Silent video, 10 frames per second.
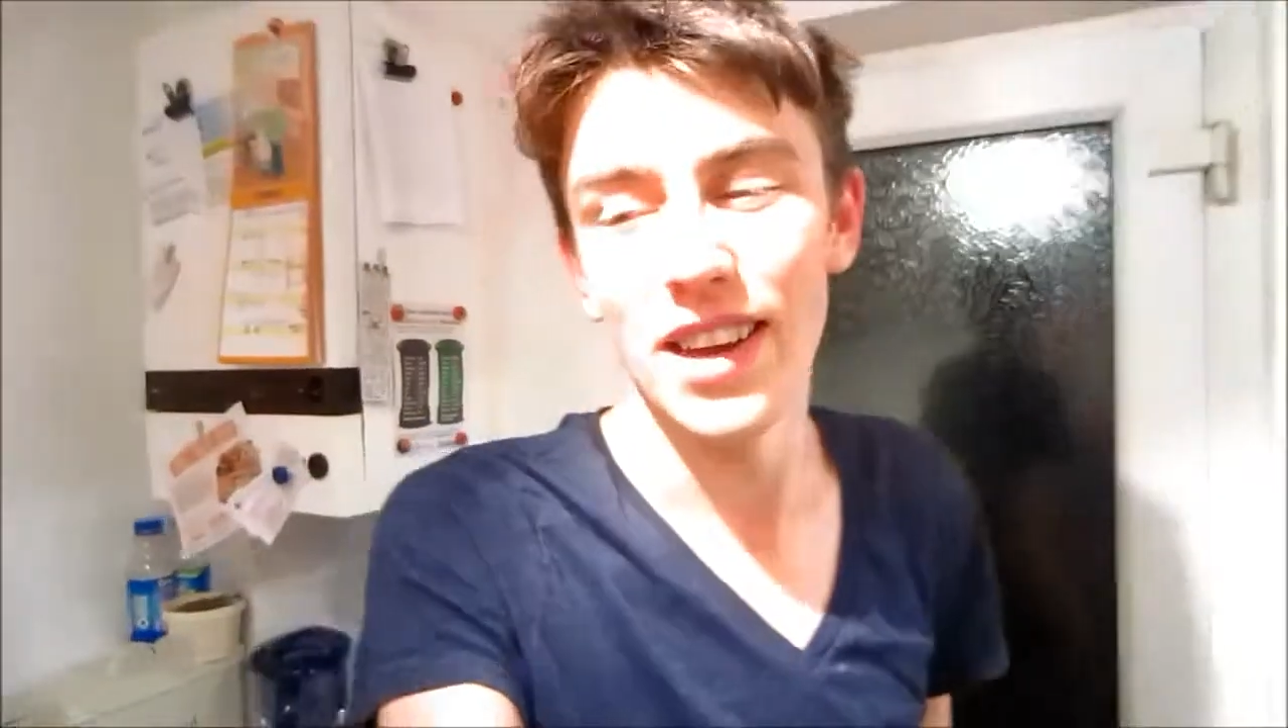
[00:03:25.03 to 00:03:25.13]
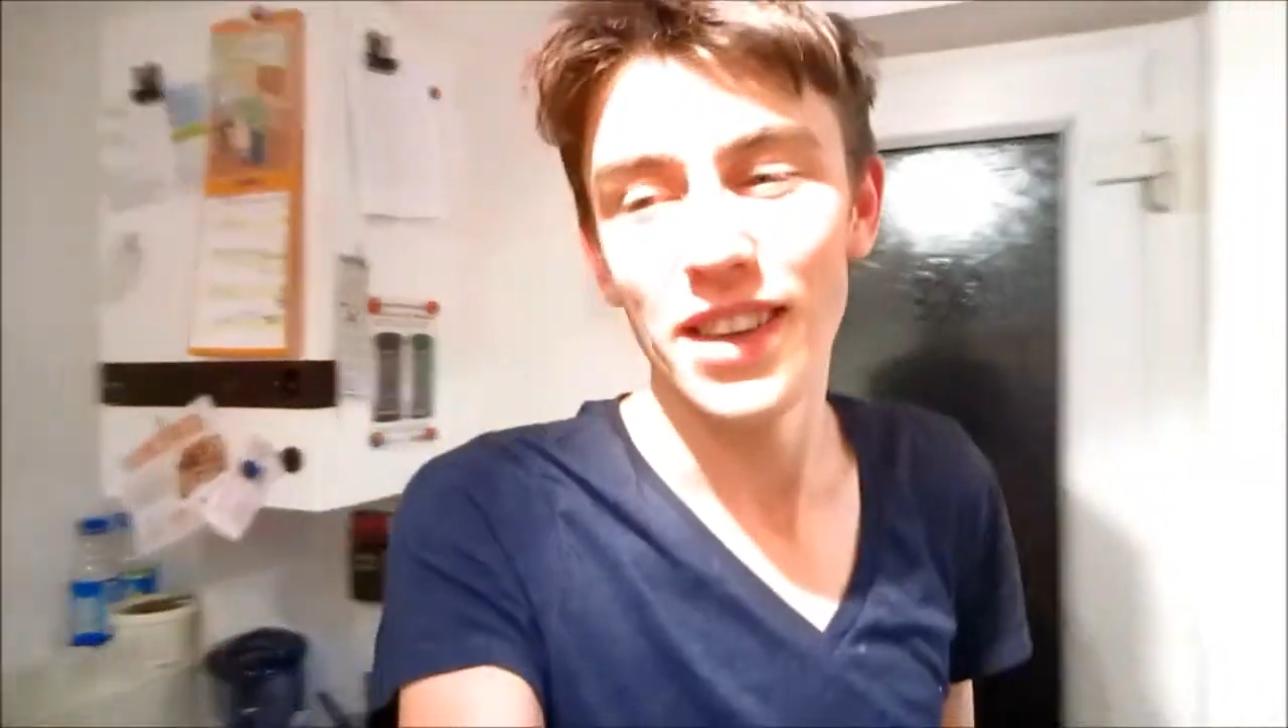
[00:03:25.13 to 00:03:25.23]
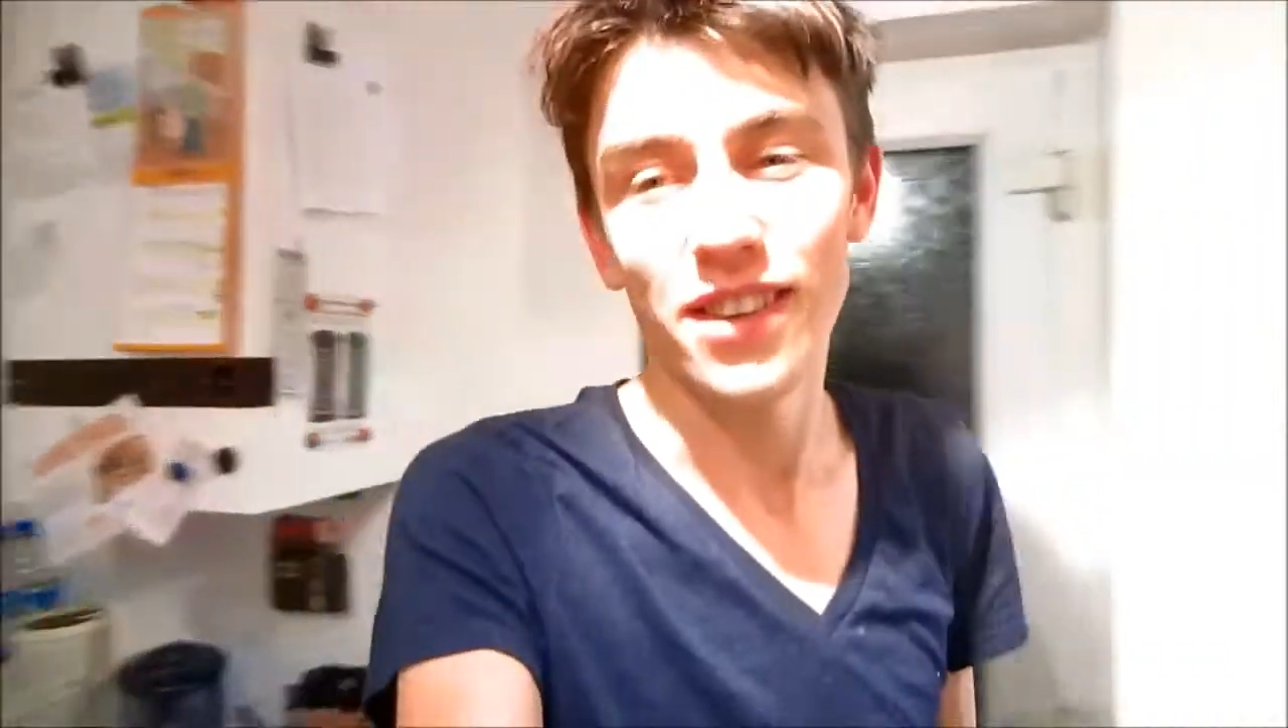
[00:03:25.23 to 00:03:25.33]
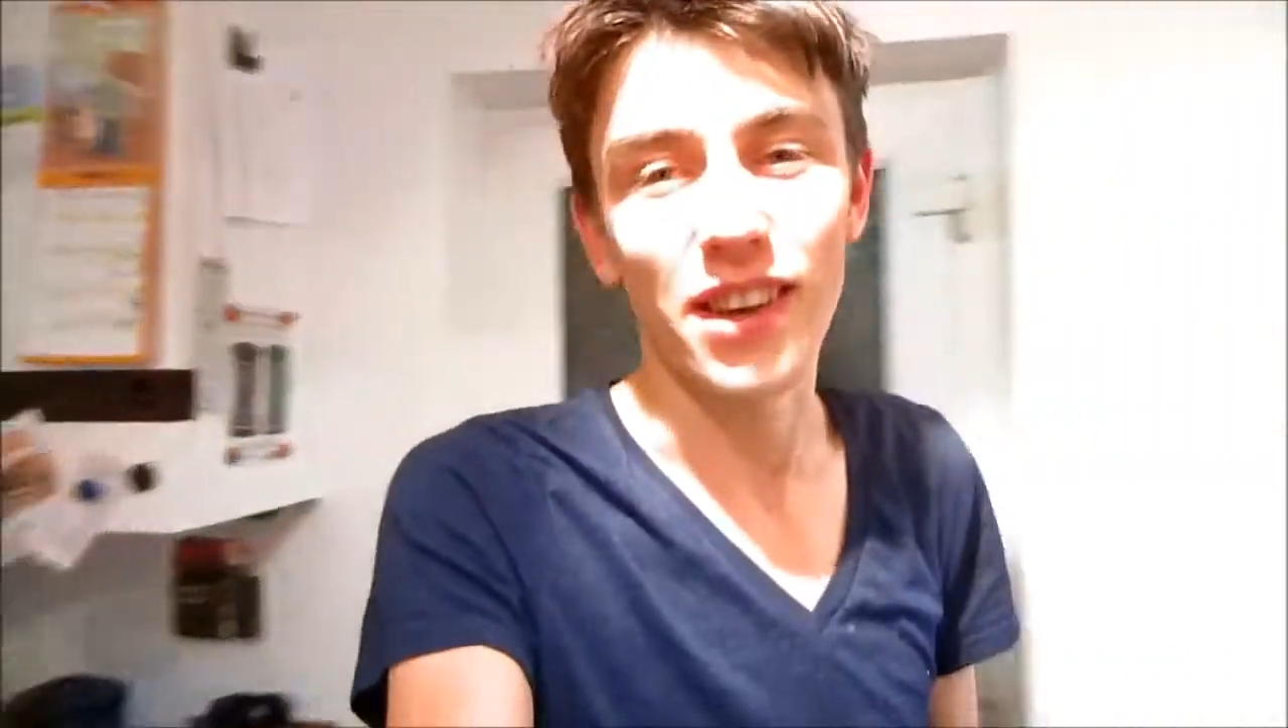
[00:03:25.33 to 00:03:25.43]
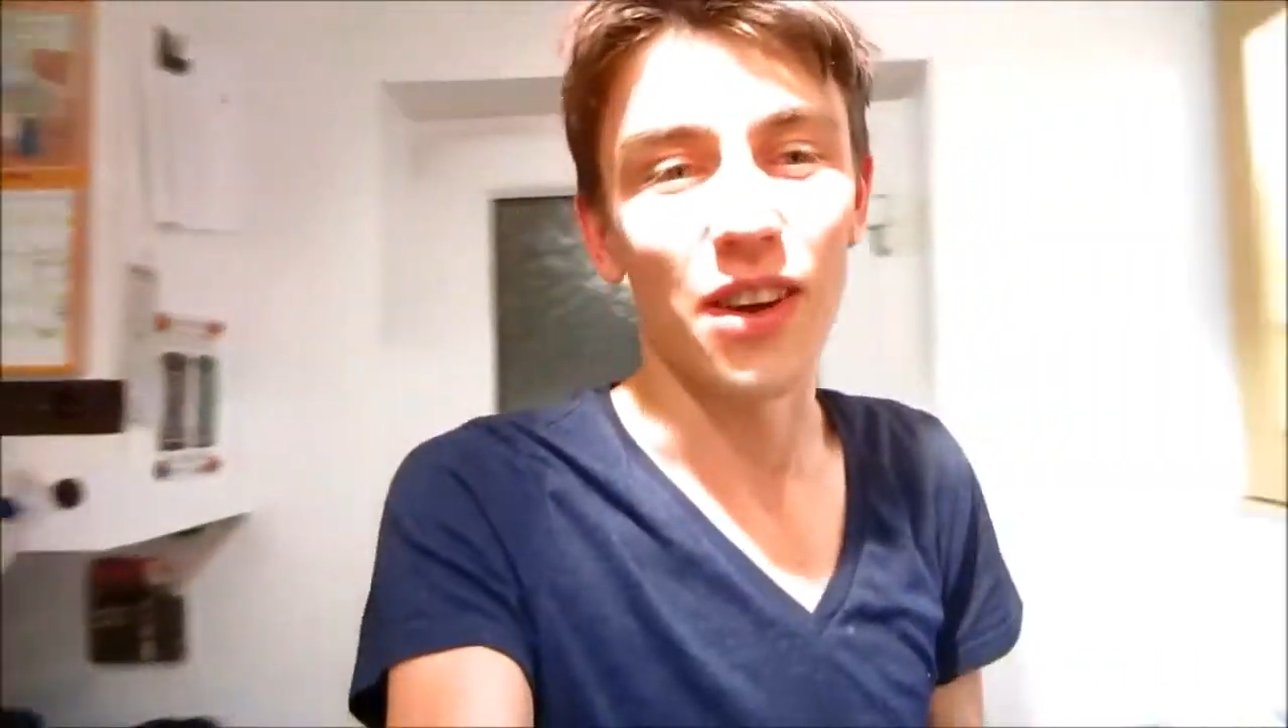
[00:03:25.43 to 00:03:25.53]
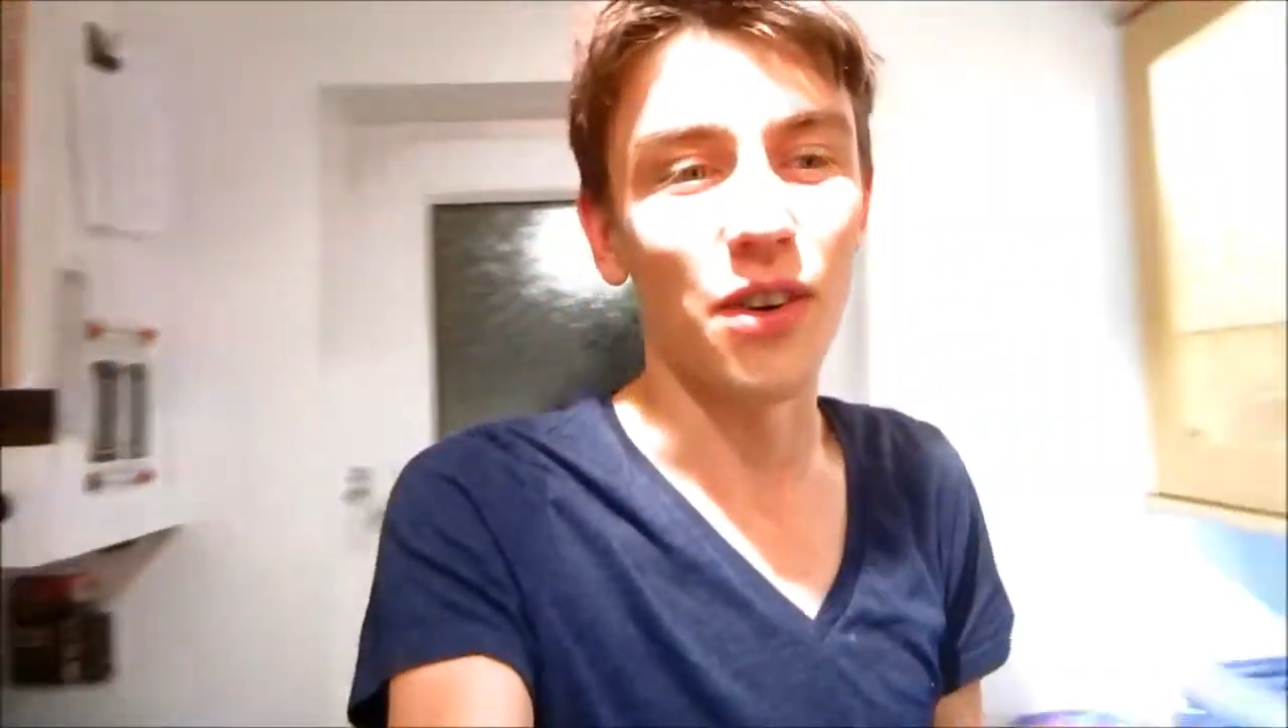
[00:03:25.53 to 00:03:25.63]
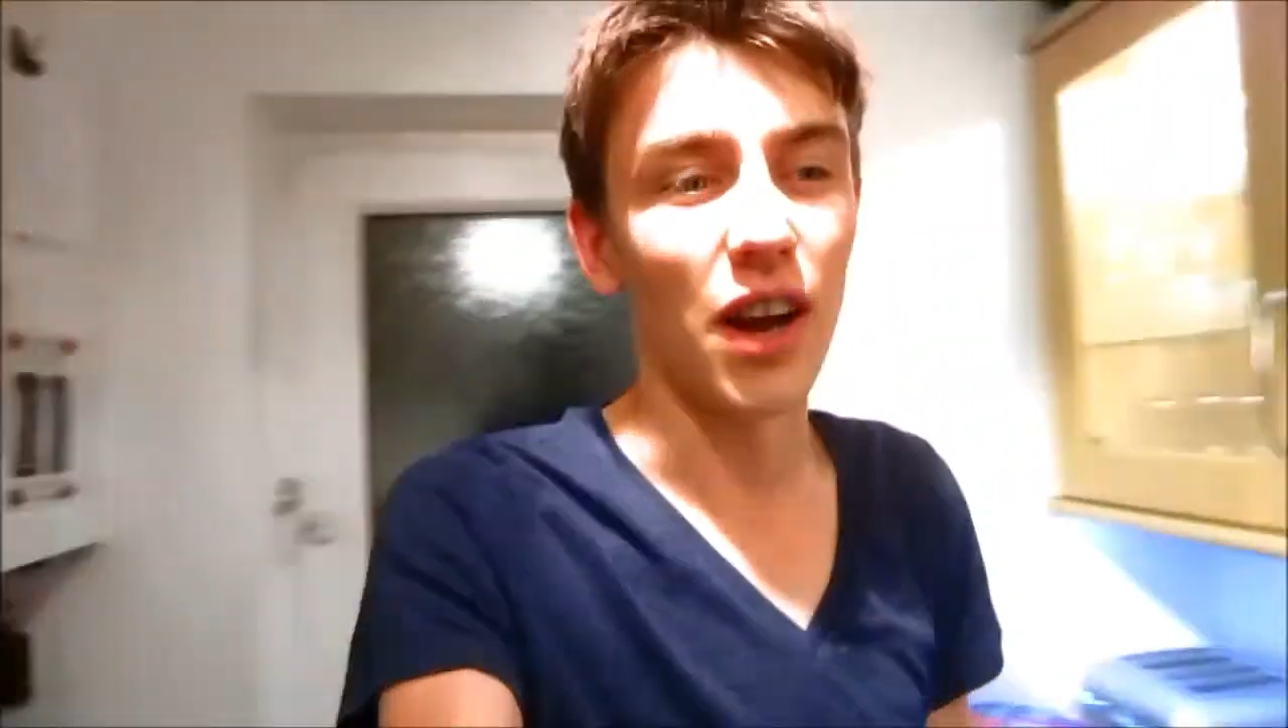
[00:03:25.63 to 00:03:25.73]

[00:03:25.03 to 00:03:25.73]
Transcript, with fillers: So